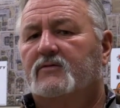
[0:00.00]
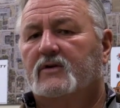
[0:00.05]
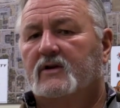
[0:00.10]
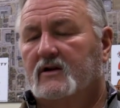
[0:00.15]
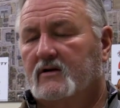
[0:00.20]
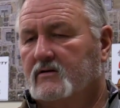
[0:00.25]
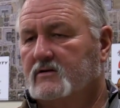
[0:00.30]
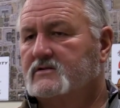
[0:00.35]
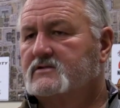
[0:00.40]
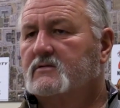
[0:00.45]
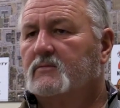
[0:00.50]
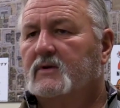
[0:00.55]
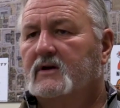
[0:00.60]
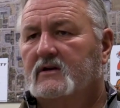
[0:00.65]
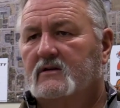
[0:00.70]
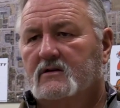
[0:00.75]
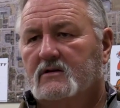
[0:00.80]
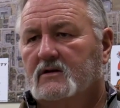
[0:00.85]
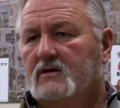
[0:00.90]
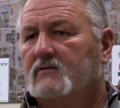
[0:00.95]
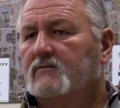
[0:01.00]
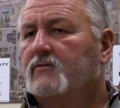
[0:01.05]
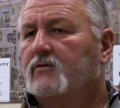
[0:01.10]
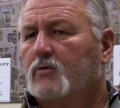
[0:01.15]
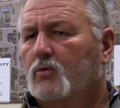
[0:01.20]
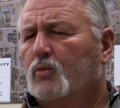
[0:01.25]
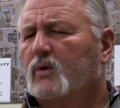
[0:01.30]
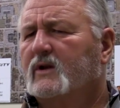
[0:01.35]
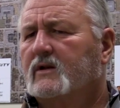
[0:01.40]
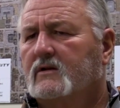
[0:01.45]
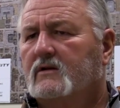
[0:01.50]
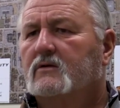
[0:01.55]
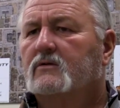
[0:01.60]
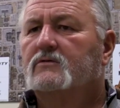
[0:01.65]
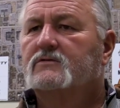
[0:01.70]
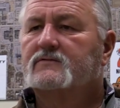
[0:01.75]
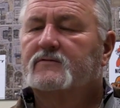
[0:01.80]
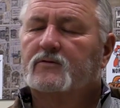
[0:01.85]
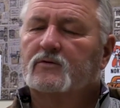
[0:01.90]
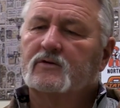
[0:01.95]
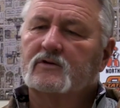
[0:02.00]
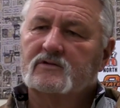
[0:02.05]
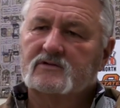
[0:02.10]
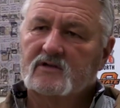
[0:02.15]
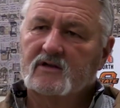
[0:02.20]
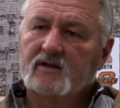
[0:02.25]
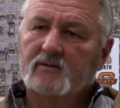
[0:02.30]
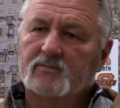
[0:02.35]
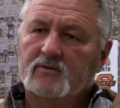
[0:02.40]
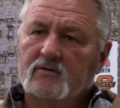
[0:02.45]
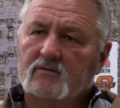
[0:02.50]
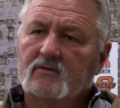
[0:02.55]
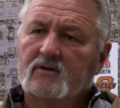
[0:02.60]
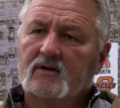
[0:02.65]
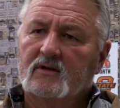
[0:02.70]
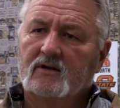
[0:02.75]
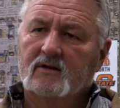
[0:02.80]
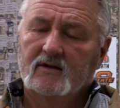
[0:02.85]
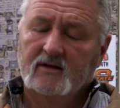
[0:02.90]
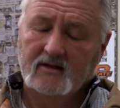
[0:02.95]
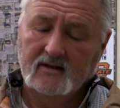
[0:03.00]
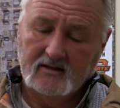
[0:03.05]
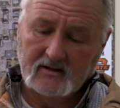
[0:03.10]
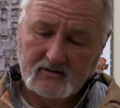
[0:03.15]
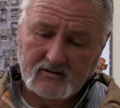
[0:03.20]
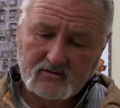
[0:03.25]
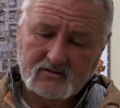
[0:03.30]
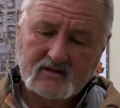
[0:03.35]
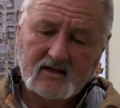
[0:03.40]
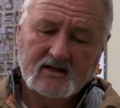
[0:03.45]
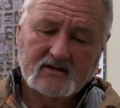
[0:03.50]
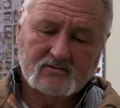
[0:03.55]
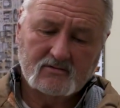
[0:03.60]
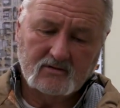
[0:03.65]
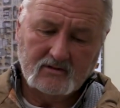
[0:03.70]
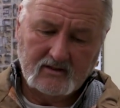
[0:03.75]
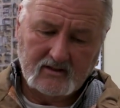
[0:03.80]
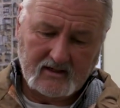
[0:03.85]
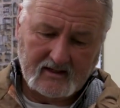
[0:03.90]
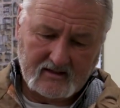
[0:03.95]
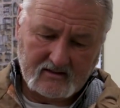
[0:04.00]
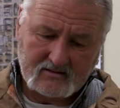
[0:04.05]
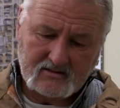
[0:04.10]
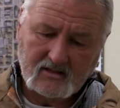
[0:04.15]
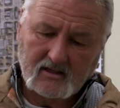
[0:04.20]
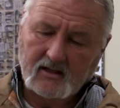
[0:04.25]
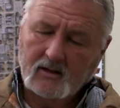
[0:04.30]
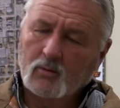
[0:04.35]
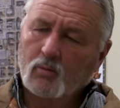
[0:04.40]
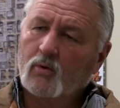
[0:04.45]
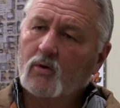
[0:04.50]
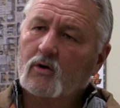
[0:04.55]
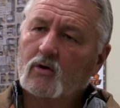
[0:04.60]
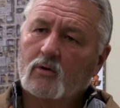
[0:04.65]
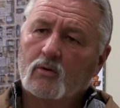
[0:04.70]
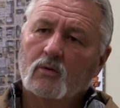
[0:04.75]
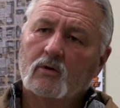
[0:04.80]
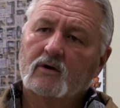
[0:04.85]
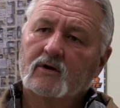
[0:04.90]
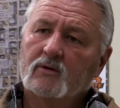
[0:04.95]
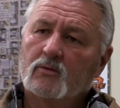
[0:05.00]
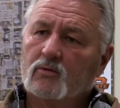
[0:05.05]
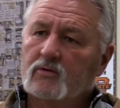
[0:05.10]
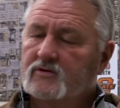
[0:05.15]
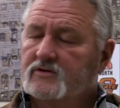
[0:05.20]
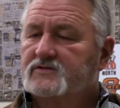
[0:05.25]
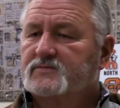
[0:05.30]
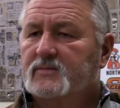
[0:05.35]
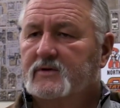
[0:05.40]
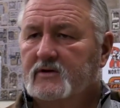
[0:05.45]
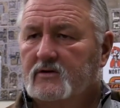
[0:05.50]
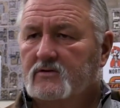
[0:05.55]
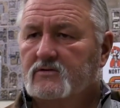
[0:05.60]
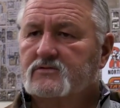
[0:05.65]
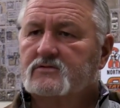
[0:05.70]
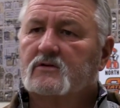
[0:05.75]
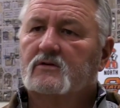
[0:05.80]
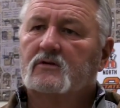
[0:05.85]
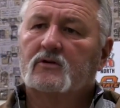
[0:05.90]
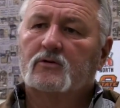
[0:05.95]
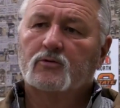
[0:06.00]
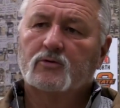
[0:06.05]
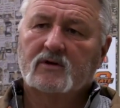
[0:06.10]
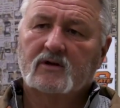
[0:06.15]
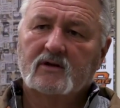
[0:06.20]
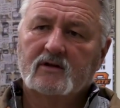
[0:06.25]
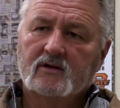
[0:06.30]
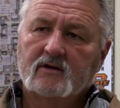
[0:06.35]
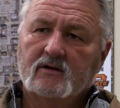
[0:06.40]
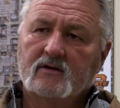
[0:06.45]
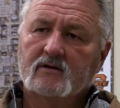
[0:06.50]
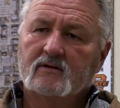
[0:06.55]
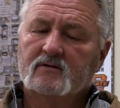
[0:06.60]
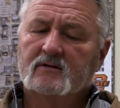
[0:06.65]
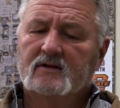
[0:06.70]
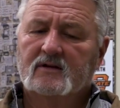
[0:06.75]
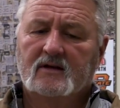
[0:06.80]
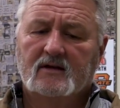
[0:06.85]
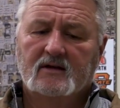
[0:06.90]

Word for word: areas to maintain for the windows, for example. And then there's actually an outside walkway where the speakers are located,